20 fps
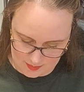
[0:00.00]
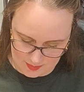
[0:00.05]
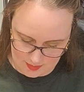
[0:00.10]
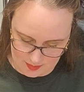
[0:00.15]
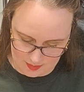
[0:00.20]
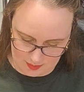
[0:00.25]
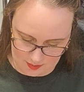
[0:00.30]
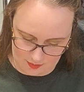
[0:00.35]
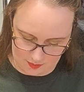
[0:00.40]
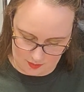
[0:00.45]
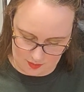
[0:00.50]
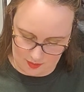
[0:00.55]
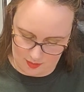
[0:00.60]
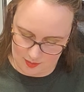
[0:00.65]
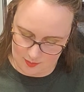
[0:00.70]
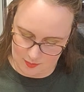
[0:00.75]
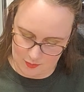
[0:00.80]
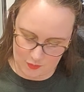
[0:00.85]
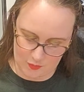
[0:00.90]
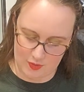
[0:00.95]
And all
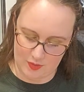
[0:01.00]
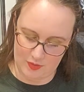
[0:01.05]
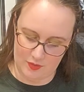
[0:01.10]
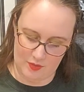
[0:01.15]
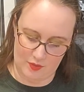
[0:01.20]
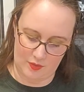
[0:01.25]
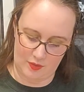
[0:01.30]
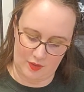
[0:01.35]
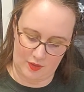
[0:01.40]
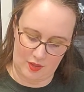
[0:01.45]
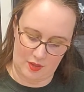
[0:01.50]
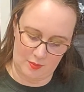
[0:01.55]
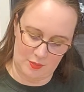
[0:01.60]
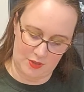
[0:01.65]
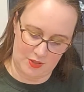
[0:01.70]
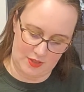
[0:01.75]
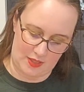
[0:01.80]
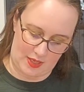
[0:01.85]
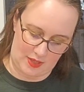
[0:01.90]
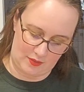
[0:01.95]
I'm doing is going up
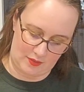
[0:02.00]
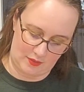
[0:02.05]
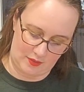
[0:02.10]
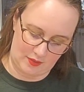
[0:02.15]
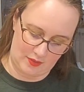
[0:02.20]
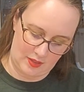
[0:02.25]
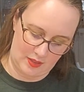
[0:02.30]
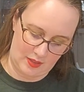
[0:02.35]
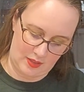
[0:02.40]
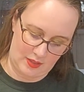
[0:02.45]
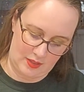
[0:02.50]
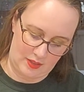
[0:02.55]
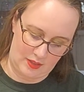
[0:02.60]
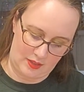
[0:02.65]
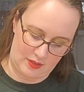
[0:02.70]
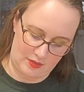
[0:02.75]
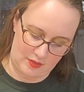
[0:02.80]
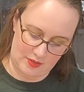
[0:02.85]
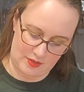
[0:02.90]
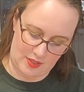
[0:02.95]
and down. It
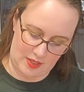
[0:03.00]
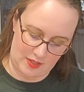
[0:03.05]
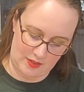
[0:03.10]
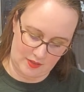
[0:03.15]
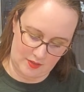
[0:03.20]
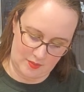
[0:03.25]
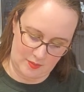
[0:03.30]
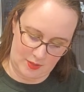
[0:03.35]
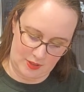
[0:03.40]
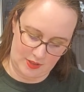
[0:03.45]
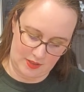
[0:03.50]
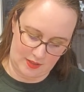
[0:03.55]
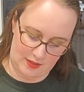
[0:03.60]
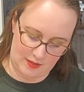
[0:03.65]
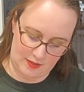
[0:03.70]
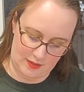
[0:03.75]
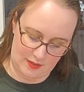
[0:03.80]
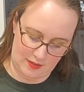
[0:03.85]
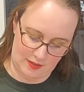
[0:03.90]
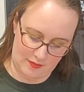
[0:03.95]
just has to be tight
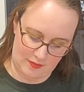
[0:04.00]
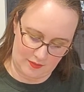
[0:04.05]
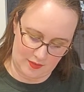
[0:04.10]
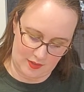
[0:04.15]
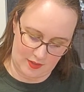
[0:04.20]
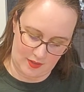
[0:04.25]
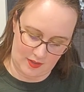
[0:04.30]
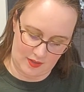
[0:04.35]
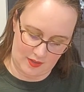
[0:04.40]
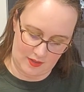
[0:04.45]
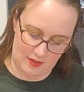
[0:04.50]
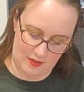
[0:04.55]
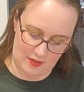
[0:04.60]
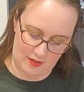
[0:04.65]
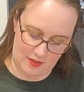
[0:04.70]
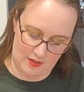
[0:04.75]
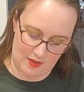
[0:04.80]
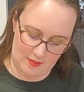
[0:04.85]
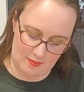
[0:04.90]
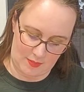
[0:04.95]
enough
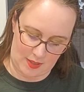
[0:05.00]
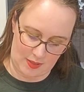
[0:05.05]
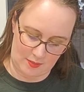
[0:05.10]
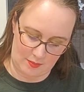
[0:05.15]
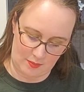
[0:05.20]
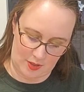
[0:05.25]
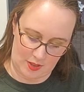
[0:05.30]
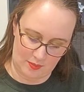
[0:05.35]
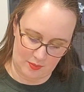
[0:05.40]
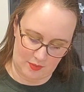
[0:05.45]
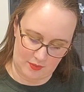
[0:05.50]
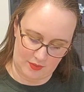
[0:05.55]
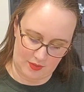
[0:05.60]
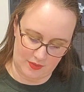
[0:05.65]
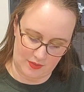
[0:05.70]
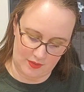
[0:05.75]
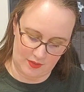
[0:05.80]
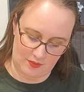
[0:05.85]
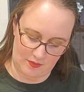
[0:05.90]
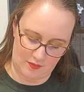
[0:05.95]
that my marble
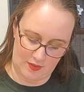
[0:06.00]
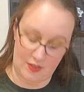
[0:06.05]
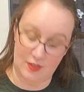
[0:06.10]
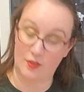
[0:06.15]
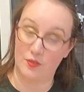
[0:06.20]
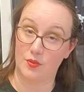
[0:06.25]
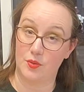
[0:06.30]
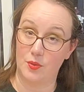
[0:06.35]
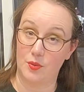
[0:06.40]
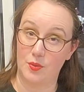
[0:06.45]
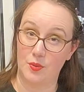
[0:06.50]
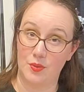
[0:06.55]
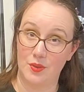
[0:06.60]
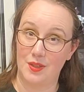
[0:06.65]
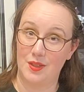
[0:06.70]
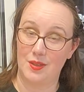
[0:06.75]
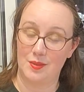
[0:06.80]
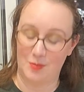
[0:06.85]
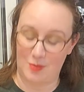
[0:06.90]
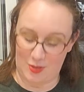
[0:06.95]
doesn't fit through
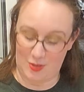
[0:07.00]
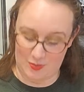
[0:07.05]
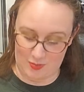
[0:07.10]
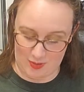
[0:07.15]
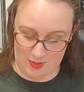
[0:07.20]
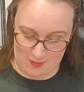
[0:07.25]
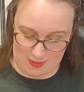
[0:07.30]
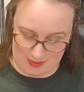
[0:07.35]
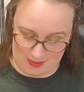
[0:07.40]
between my